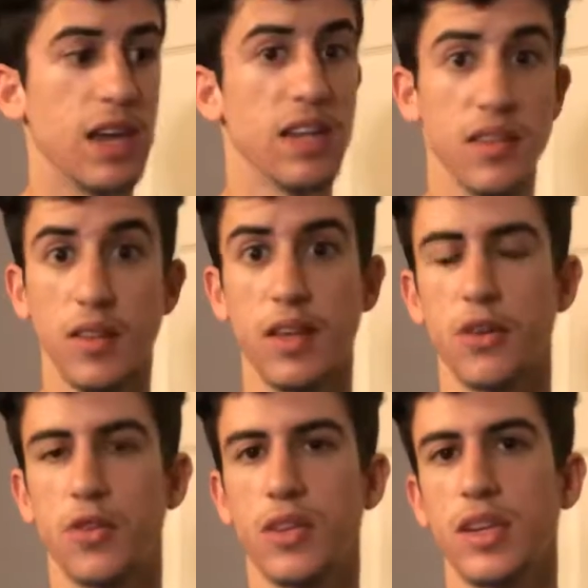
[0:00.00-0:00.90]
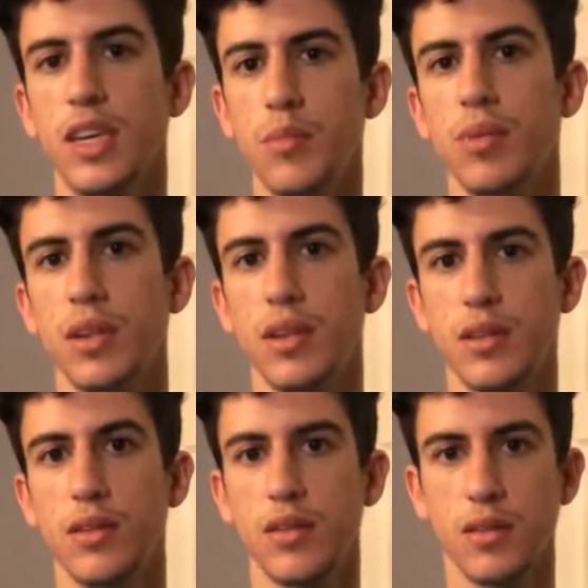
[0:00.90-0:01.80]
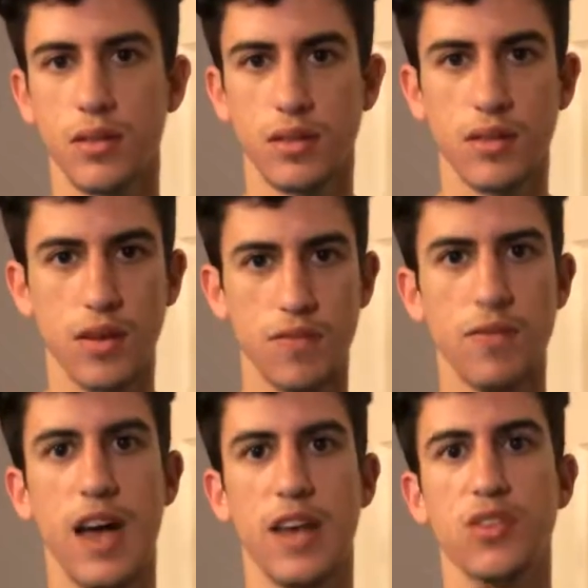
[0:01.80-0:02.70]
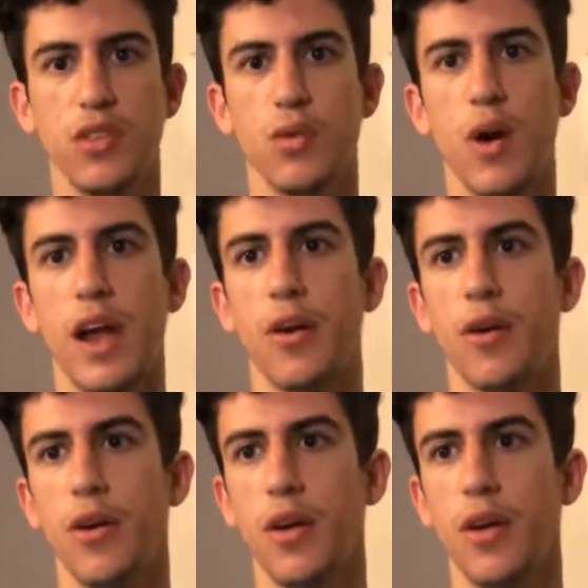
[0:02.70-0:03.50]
an insulator to keep it confined to the wire.